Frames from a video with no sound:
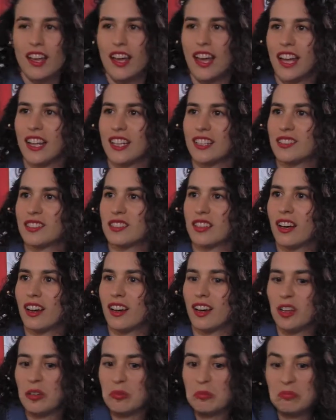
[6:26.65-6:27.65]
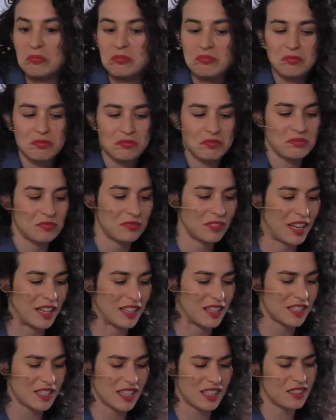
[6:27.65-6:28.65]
And he said,